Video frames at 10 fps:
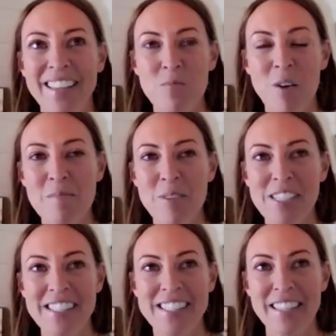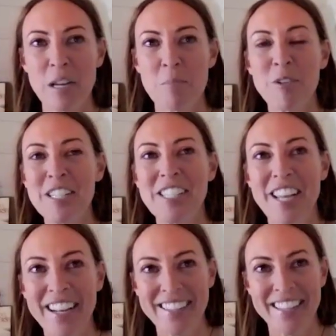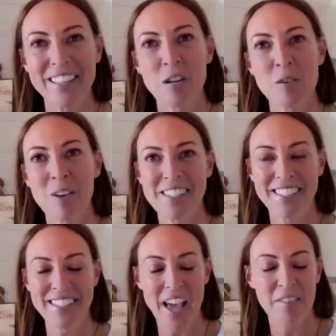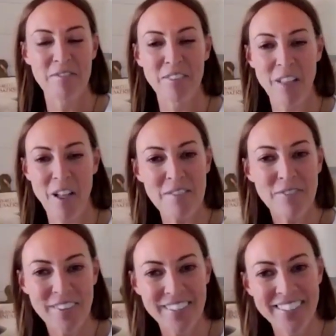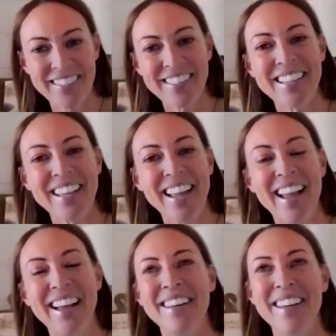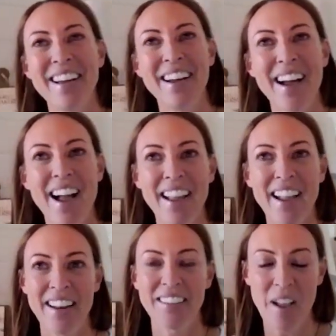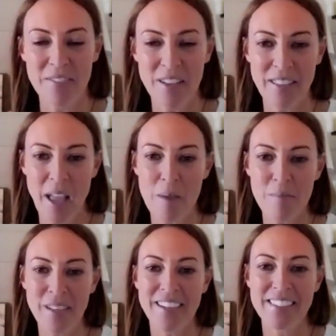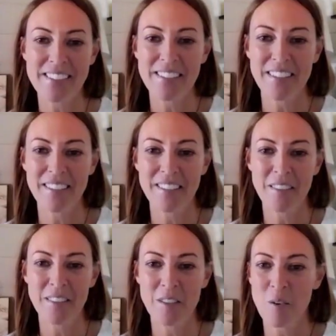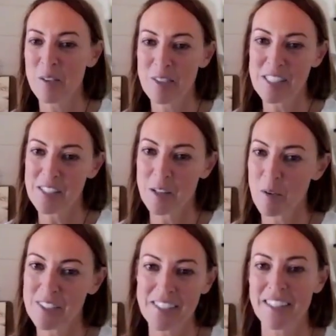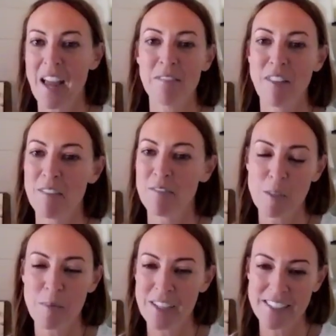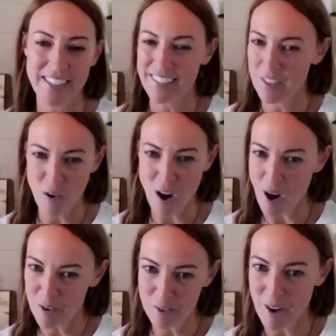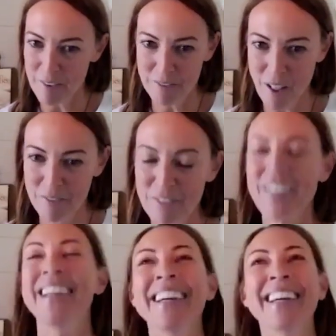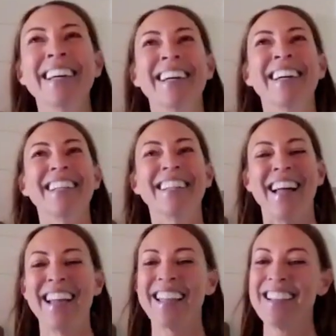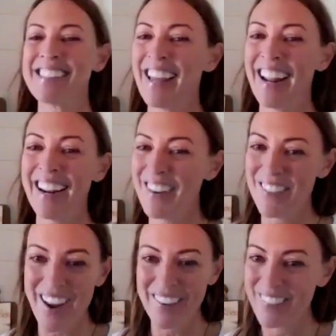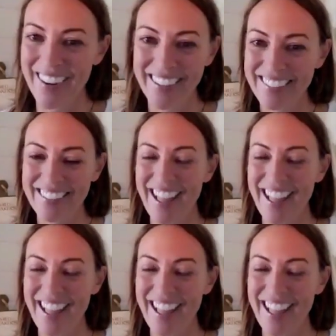and then one person said they appreciated that there wasn't a lot of fluff. And I kind of laughed at that because the only reason there wasn't a lot of fluff was because I didn't know how to write fluff. Like I said, I never had a writing